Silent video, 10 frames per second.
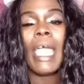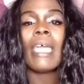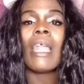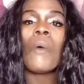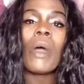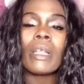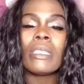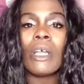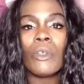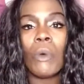And I want to
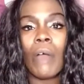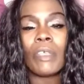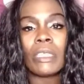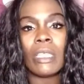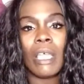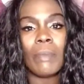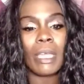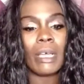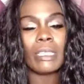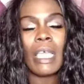tell you all this today
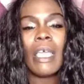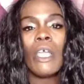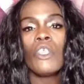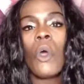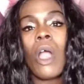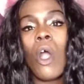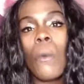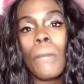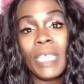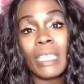because your
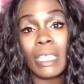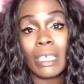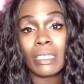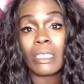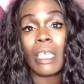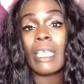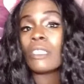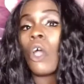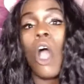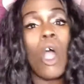obedience
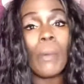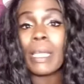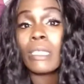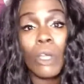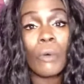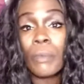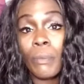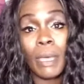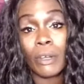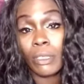is always going to be
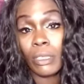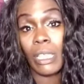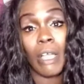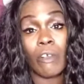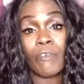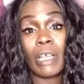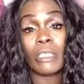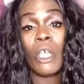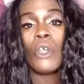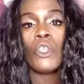better than
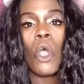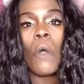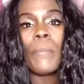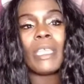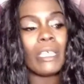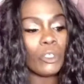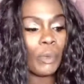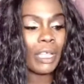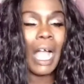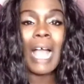sacrifice. Your obedience,
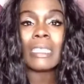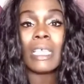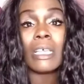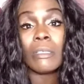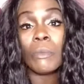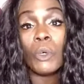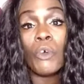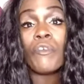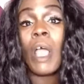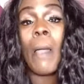when God says
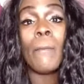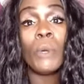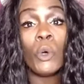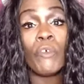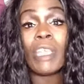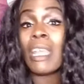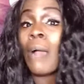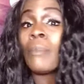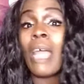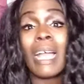move, move. And
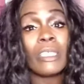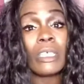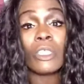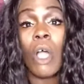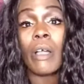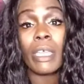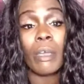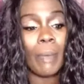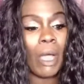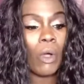I'm not just talking
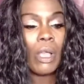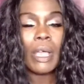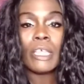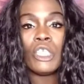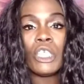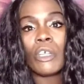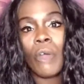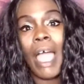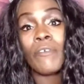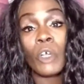about a
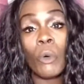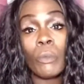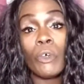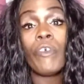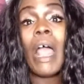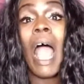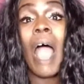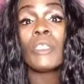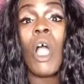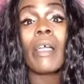geographical move.
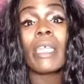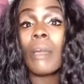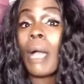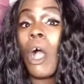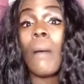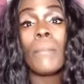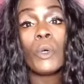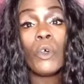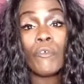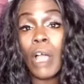I'm talking about a
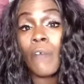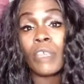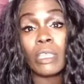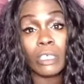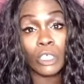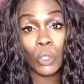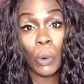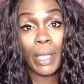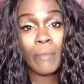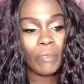move of any
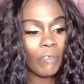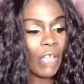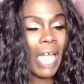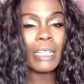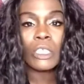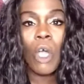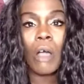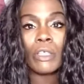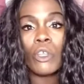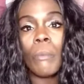sort. If God is
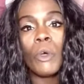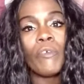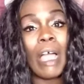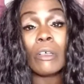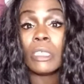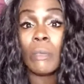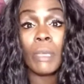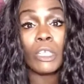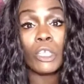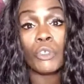calling you to move out into
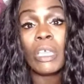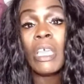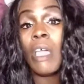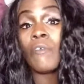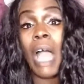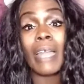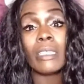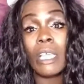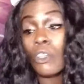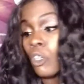ministry, if God
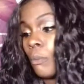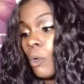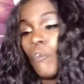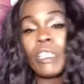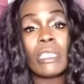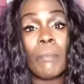is telling you to move into